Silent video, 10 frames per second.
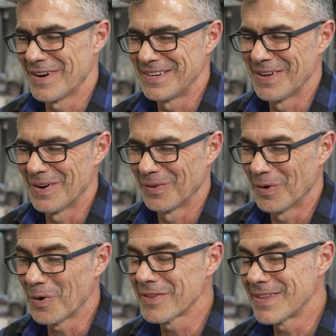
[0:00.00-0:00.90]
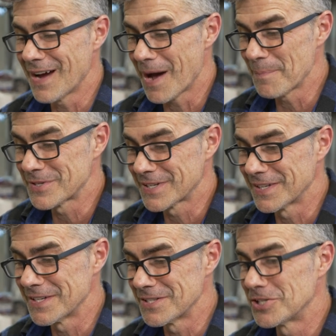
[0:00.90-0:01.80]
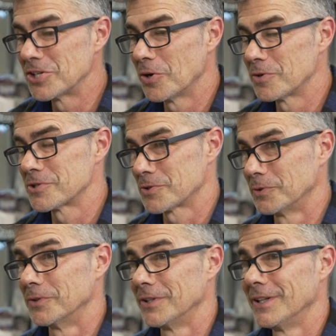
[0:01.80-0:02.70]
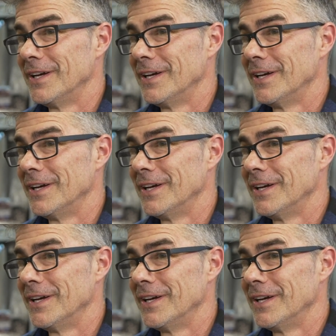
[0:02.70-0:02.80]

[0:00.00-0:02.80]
I know. The opposite is you go to school.